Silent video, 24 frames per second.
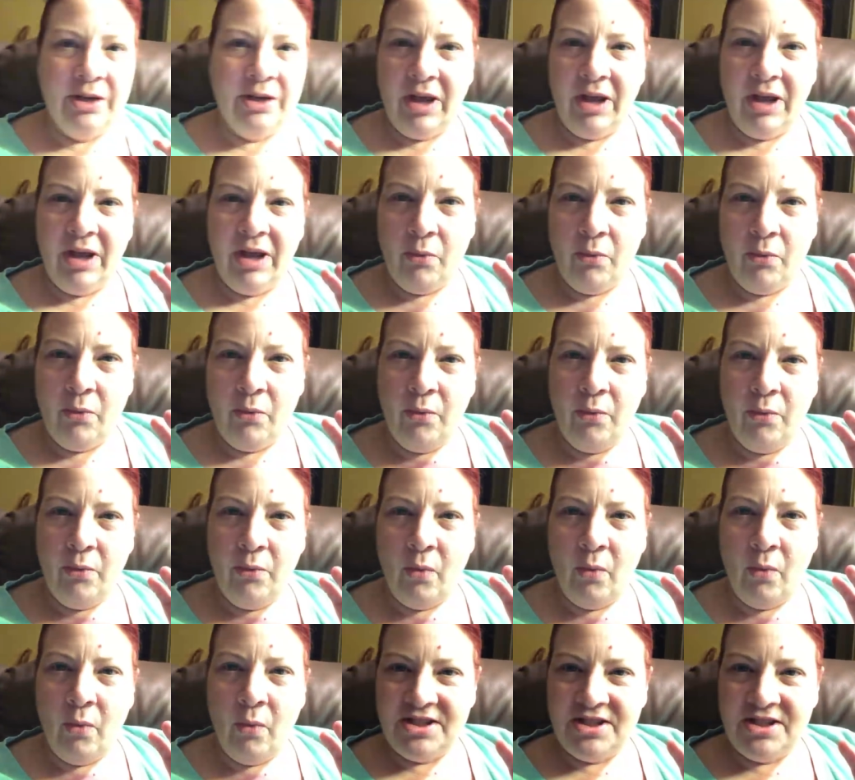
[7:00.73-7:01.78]
like
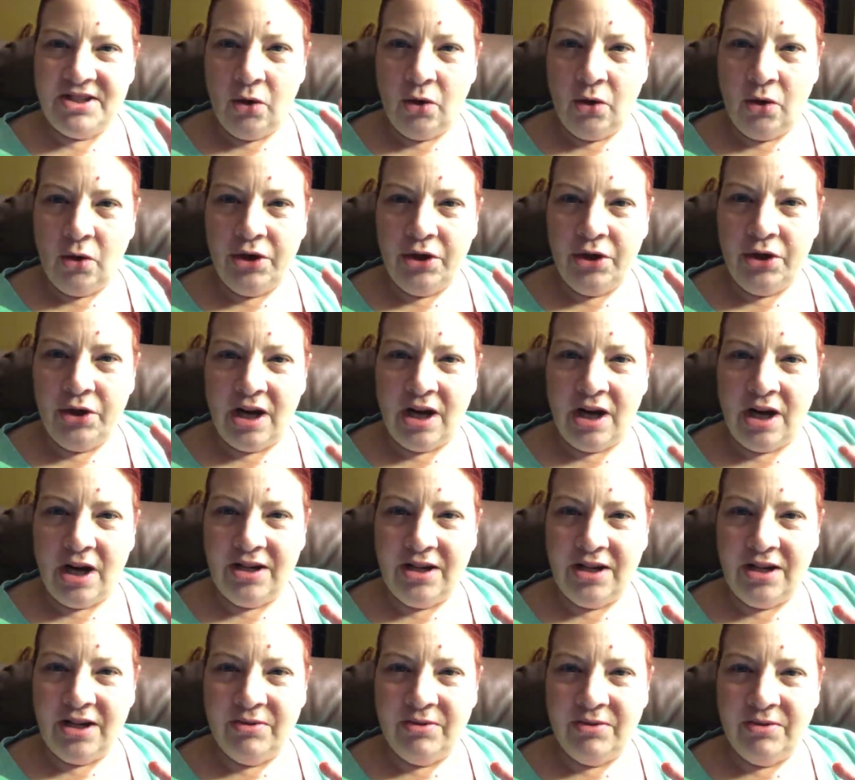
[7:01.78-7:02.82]
wants to know who you're talking
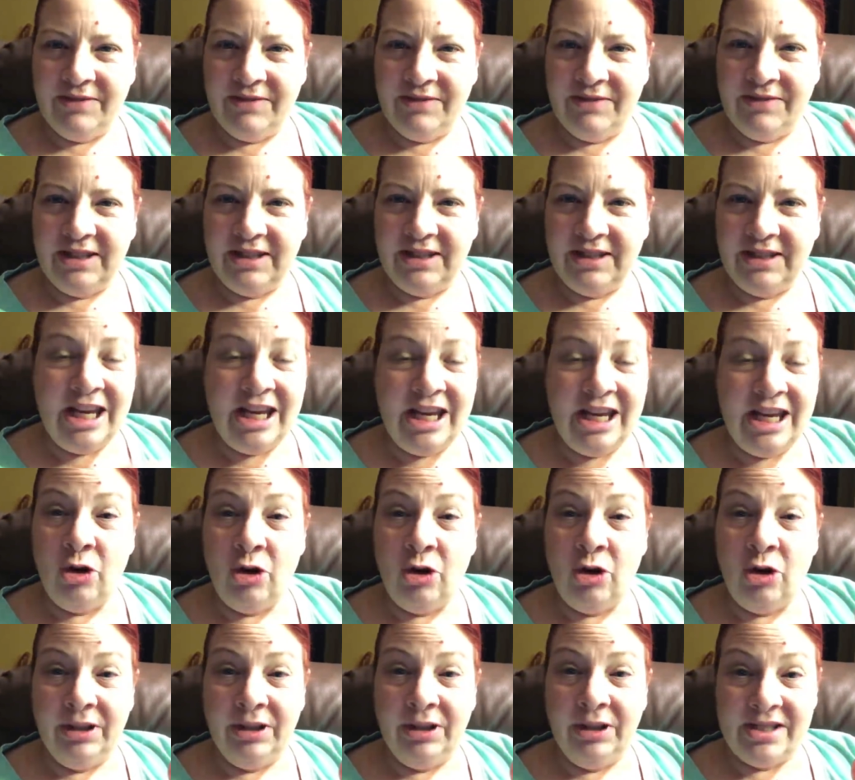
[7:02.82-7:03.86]
to and stuff like that. And he
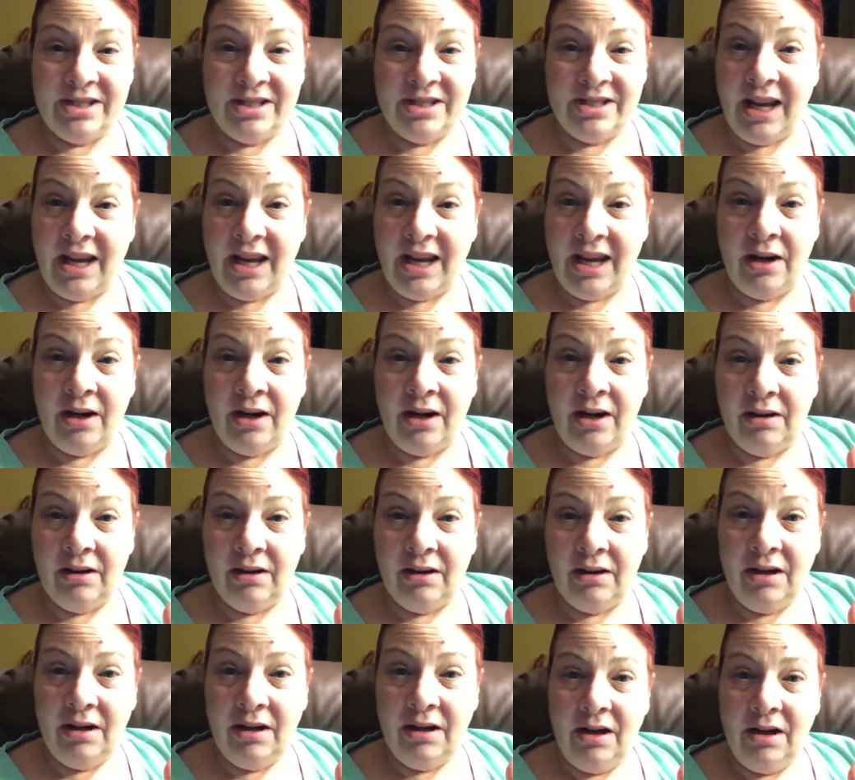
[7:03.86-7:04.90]
normally doesn't care.
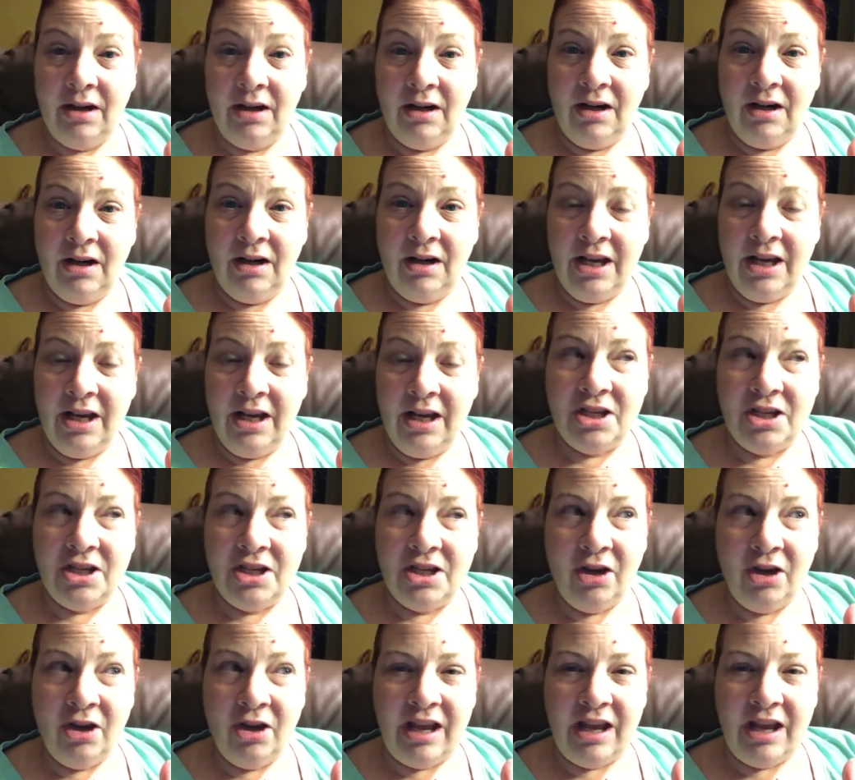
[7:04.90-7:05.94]
And
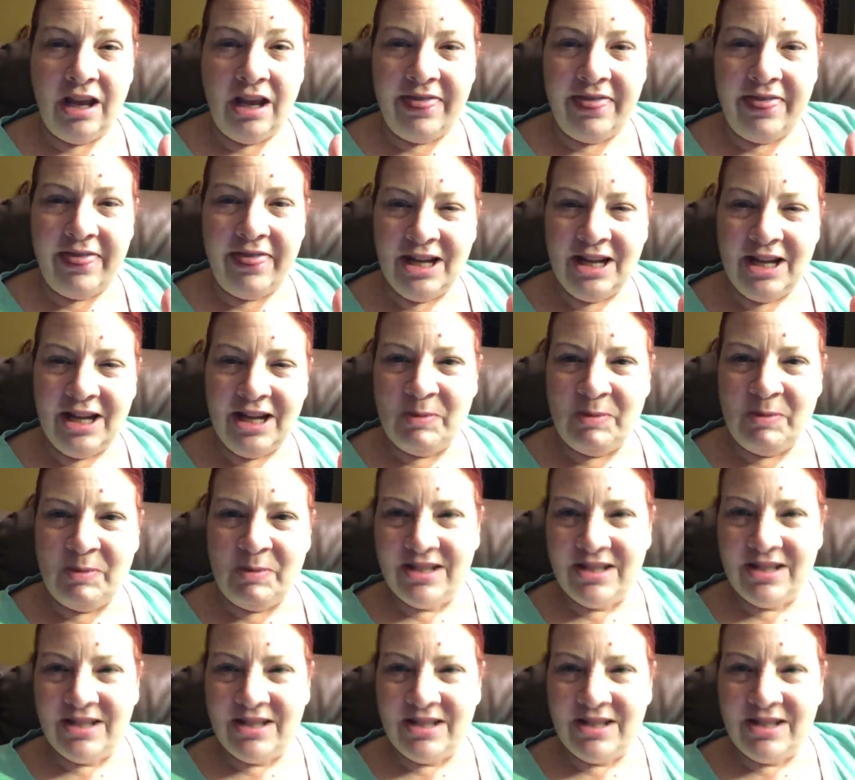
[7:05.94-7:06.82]
tonight, I think it's because